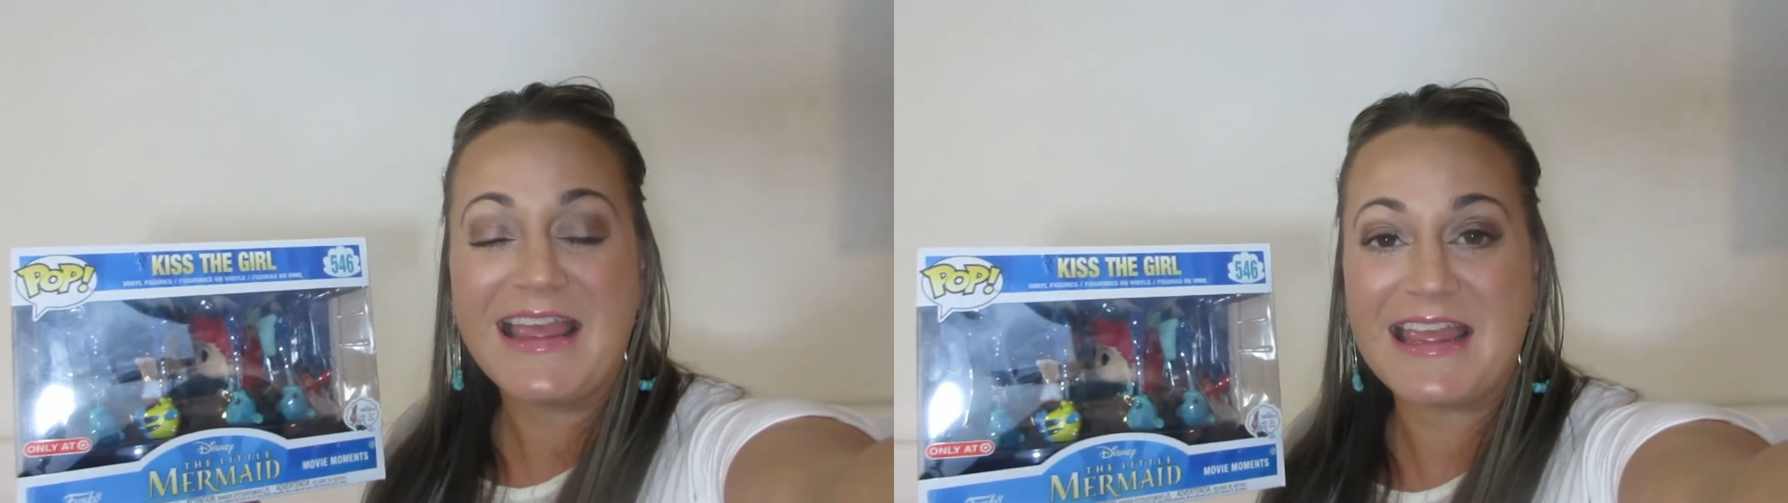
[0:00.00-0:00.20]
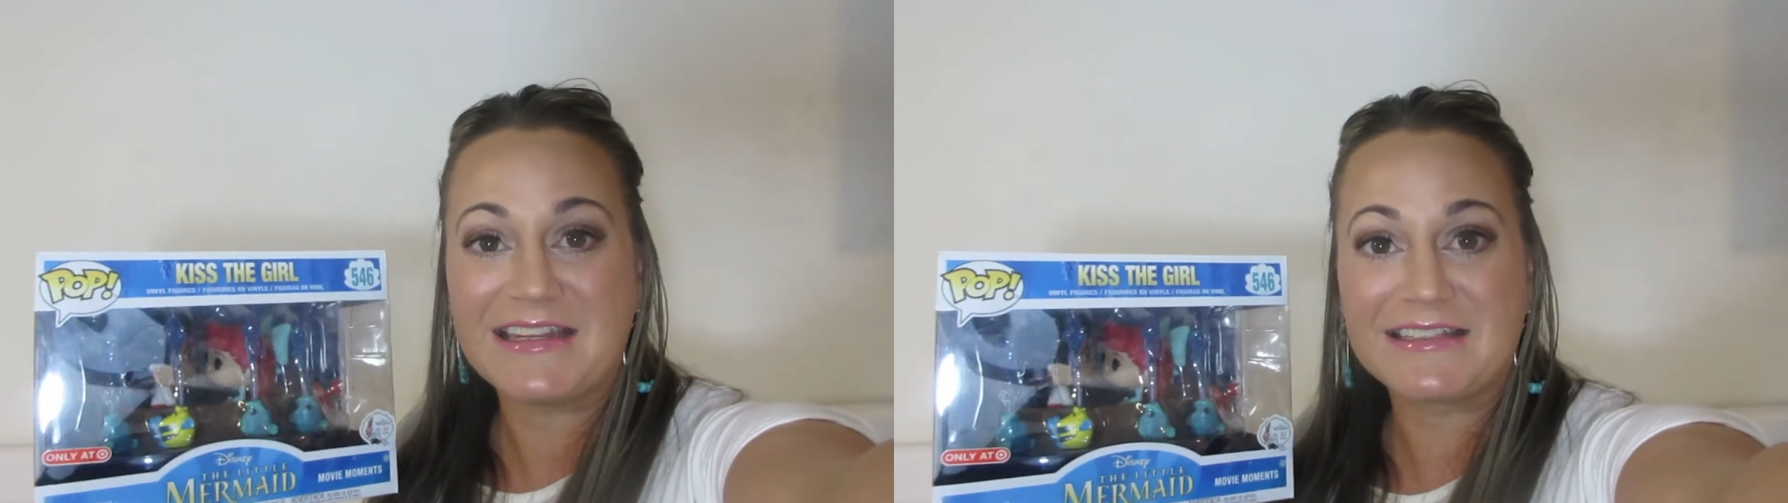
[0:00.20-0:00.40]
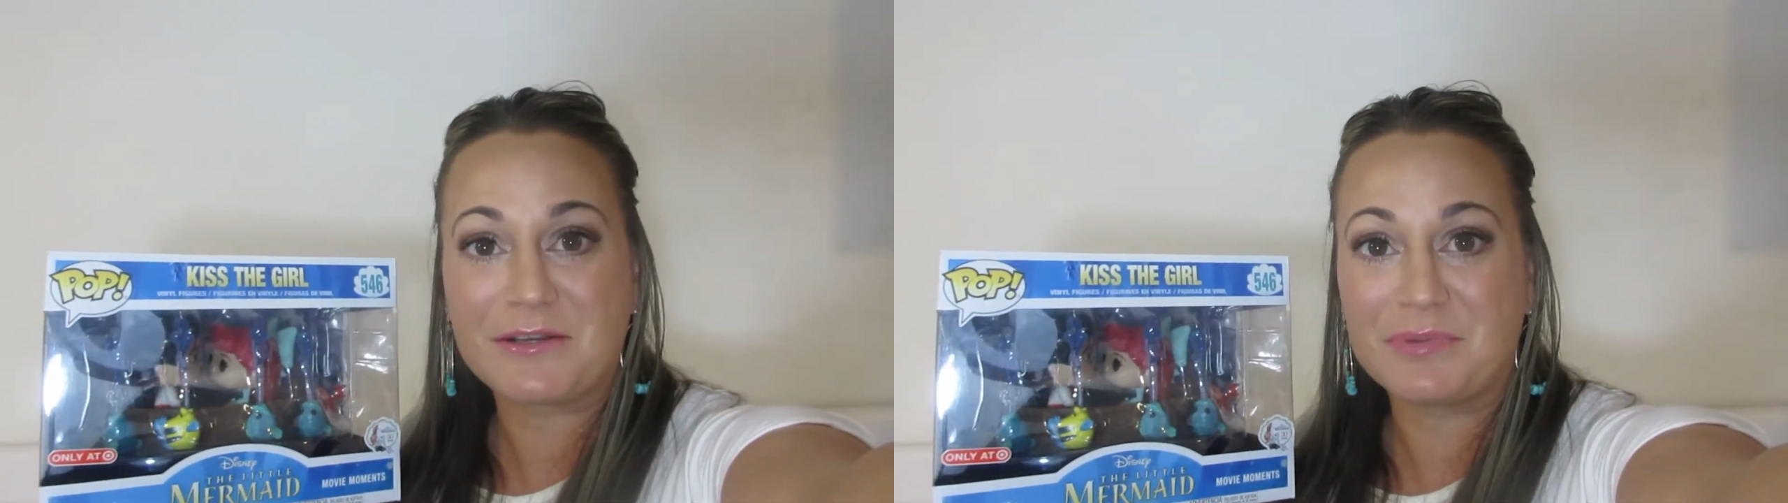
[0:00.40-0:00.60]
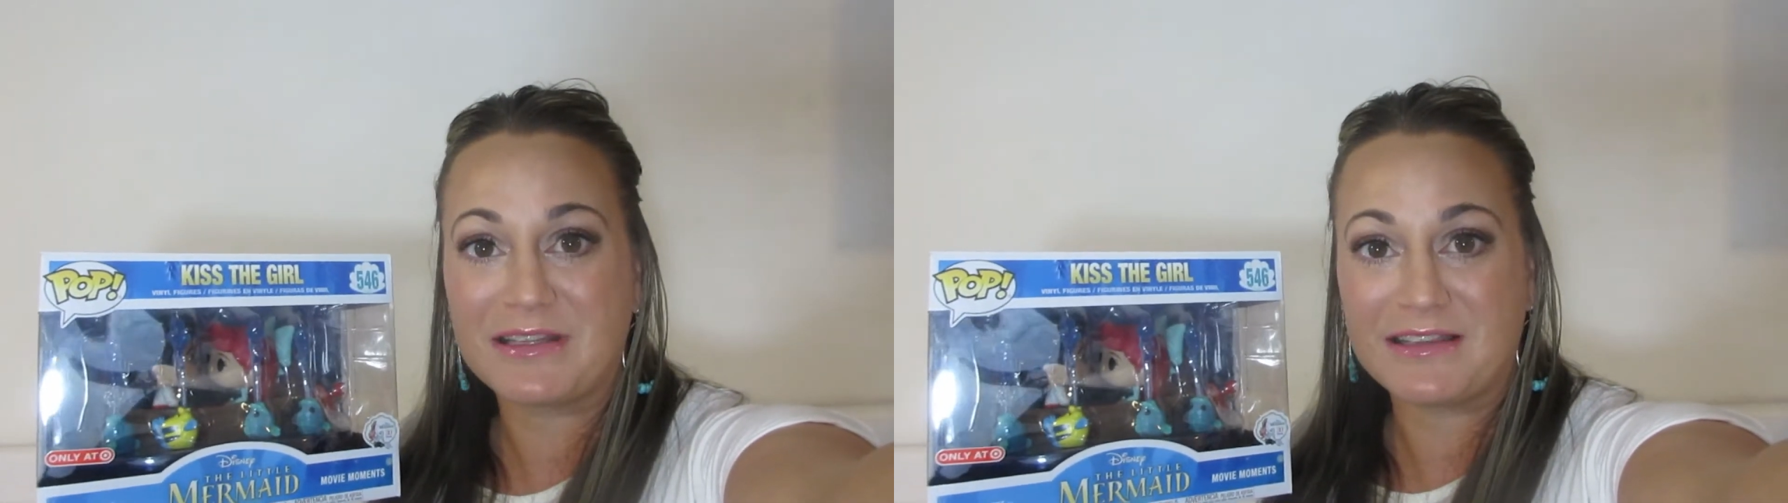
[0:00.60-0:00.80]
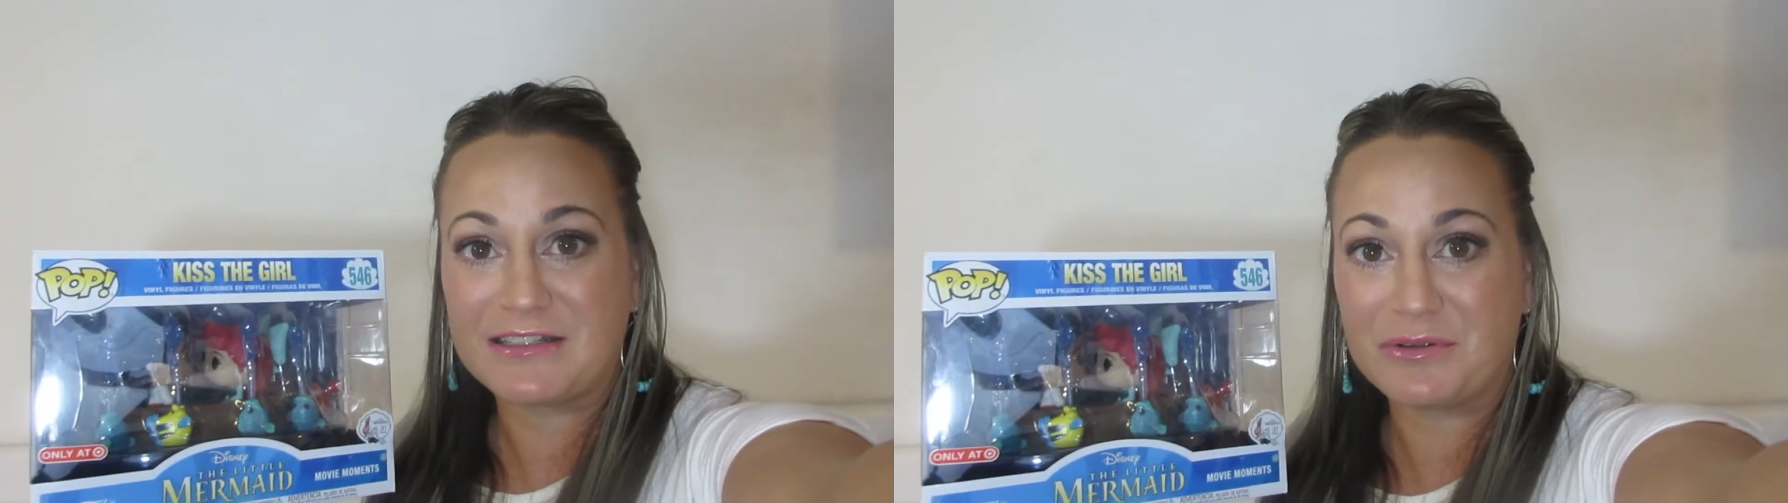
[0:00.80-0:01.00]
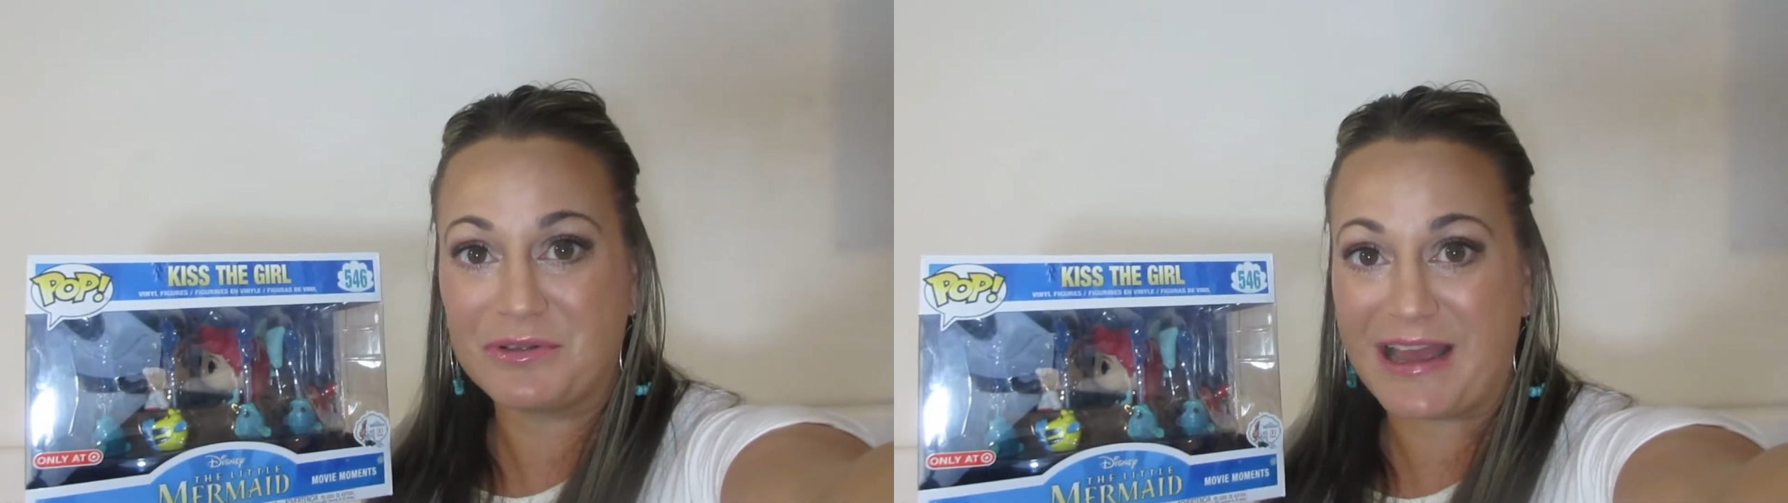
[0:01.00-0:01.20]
it is completely sold